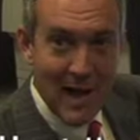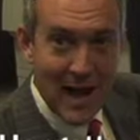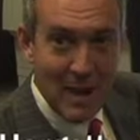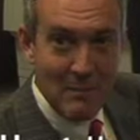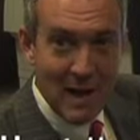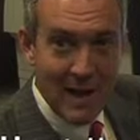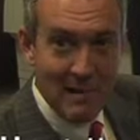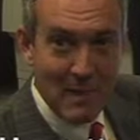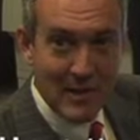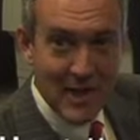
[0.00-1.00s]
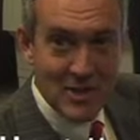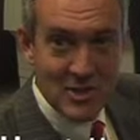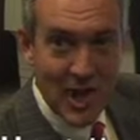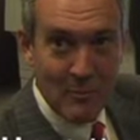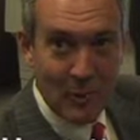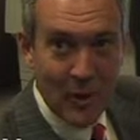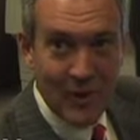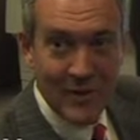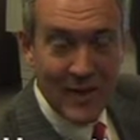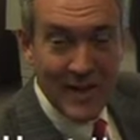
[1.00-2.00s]
iPad and my desktop were
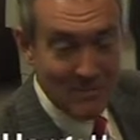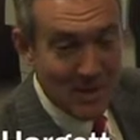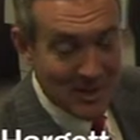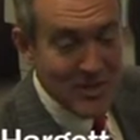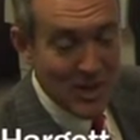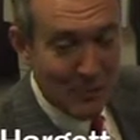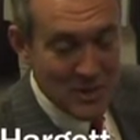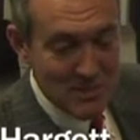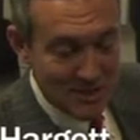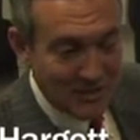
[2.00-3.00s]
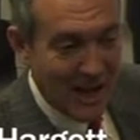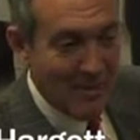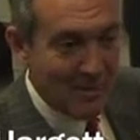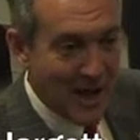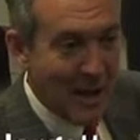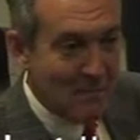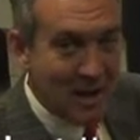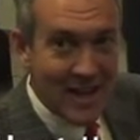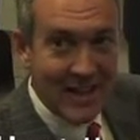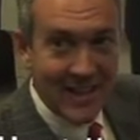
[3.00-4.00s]
all, my desktop wasn't about to die, but the
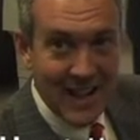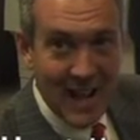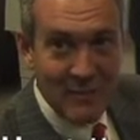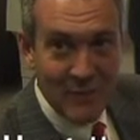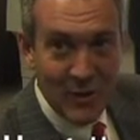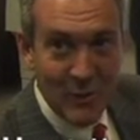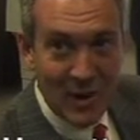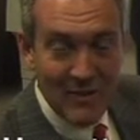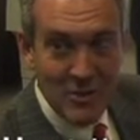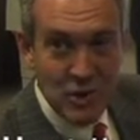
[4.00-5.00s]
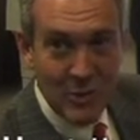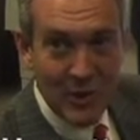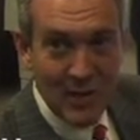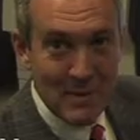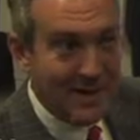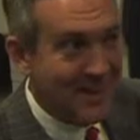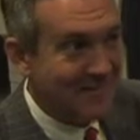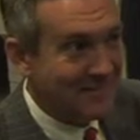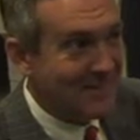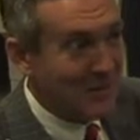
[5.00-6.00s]
iPad and the iPhone were having trouble keeping
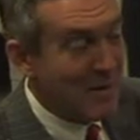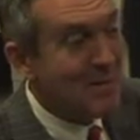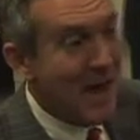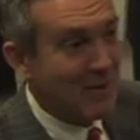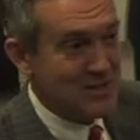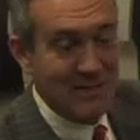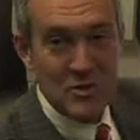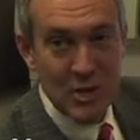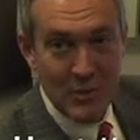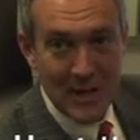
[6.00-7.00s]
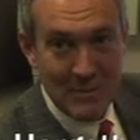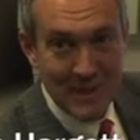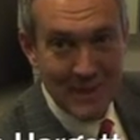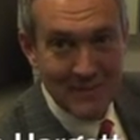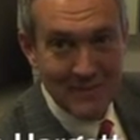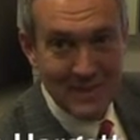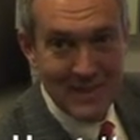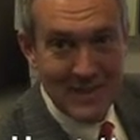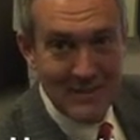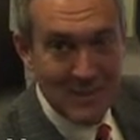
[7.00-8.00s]
up, or maybe I was having trouble keeping up,
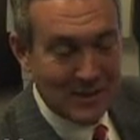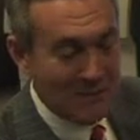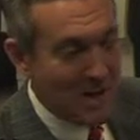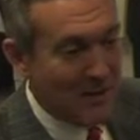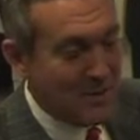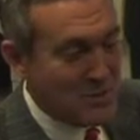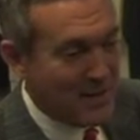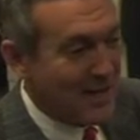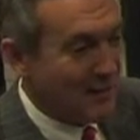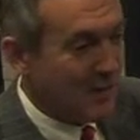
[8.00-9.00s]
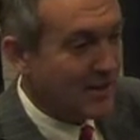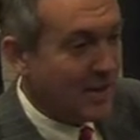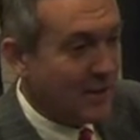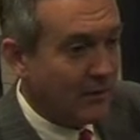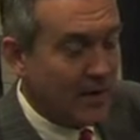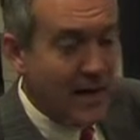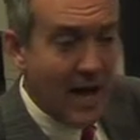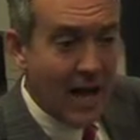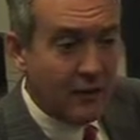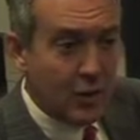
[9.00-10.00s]
but the batteries were getting run down.
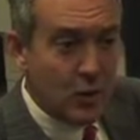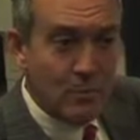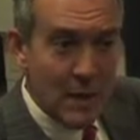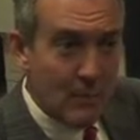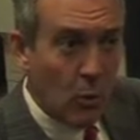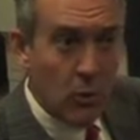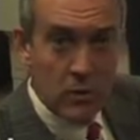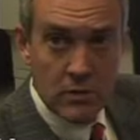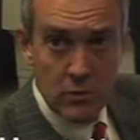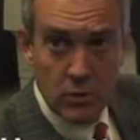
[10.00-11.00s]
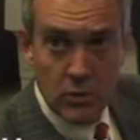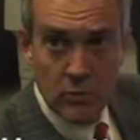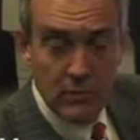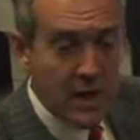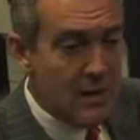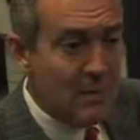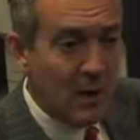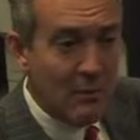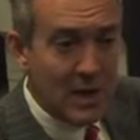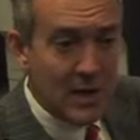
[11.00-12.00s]
I do, people will
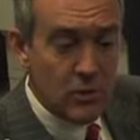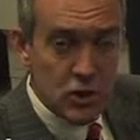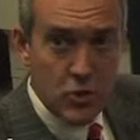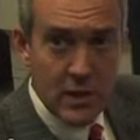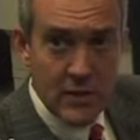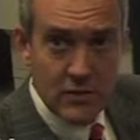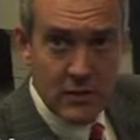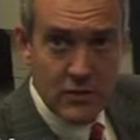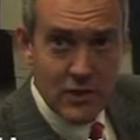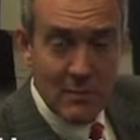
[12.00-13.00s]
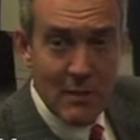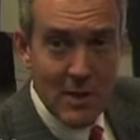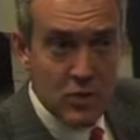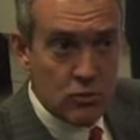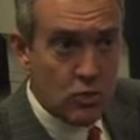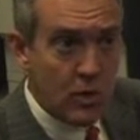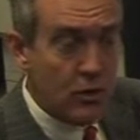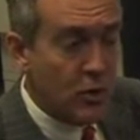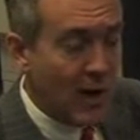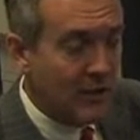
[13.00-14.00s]
email me or tweet, send me a message on
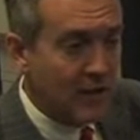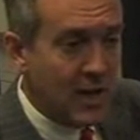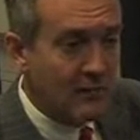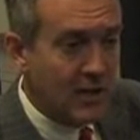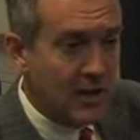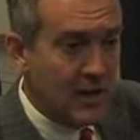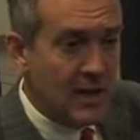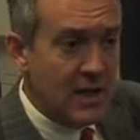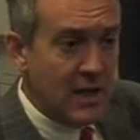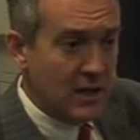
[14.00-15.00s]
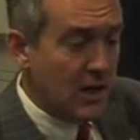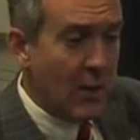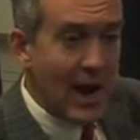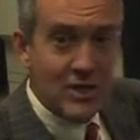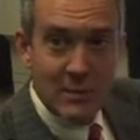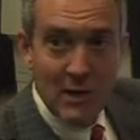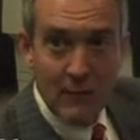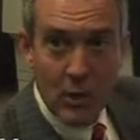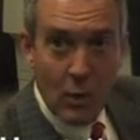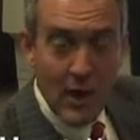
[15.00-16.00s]
Twitter throughout the evening, you know, asking me
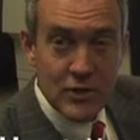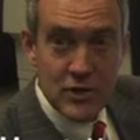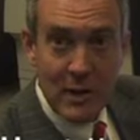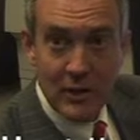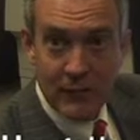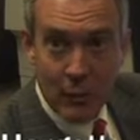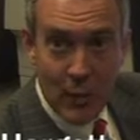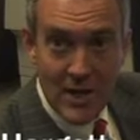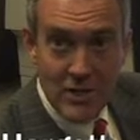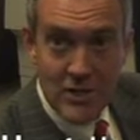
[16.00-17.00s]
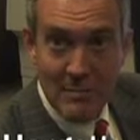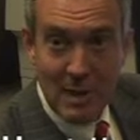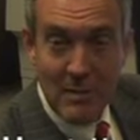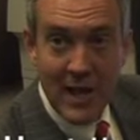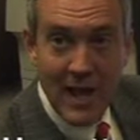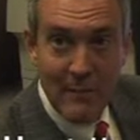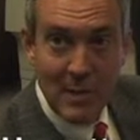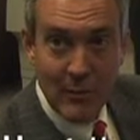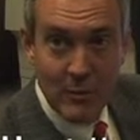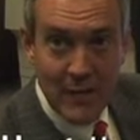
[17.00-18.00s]
different questions about different races that maybe they haven't
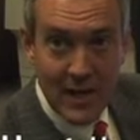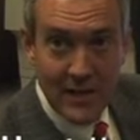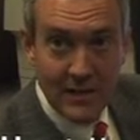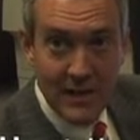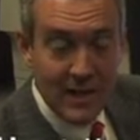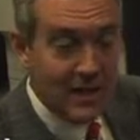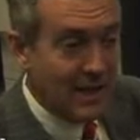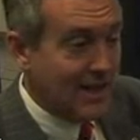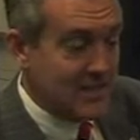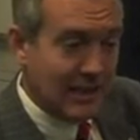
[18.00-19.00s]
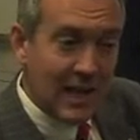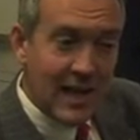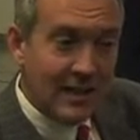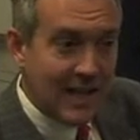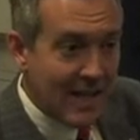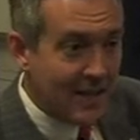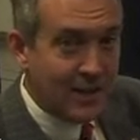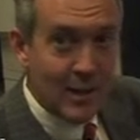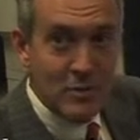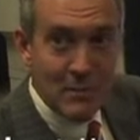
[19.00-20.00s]
been able to find. It's a lot of data that
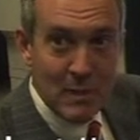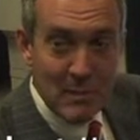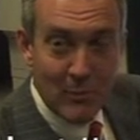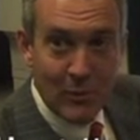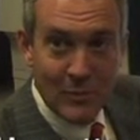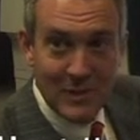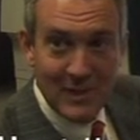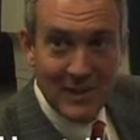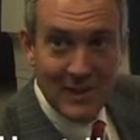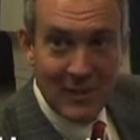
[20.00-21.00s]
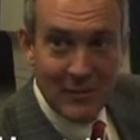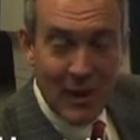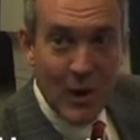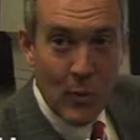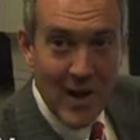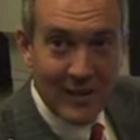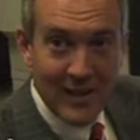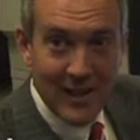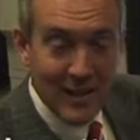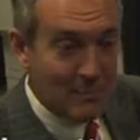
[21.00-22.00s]
comes at people very
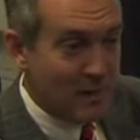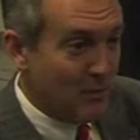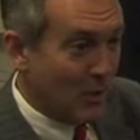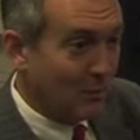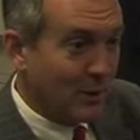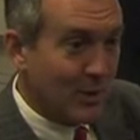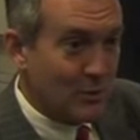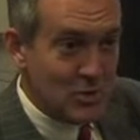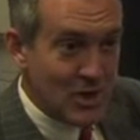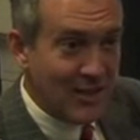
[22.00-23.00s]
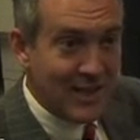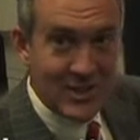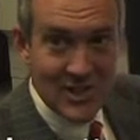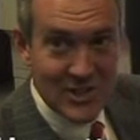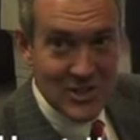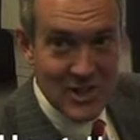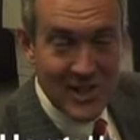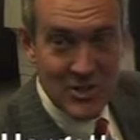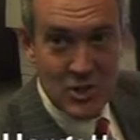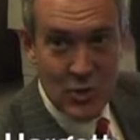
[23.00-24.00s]
quickly, but if you're a political junkie in
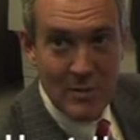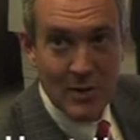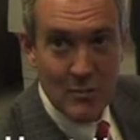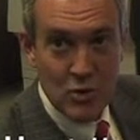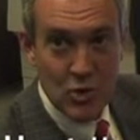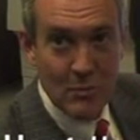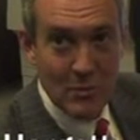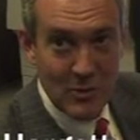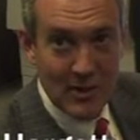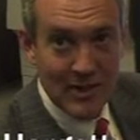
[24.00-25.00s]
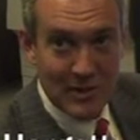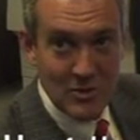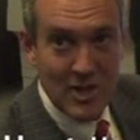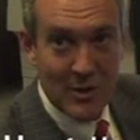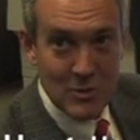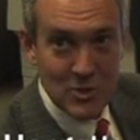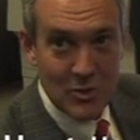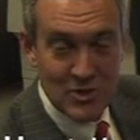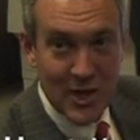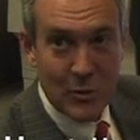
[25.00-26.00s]
Tennessee, it's a dream come true to be able to get those kind of
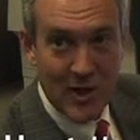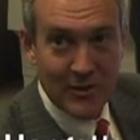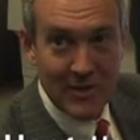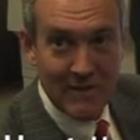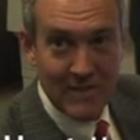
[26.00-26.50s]
results that quickly.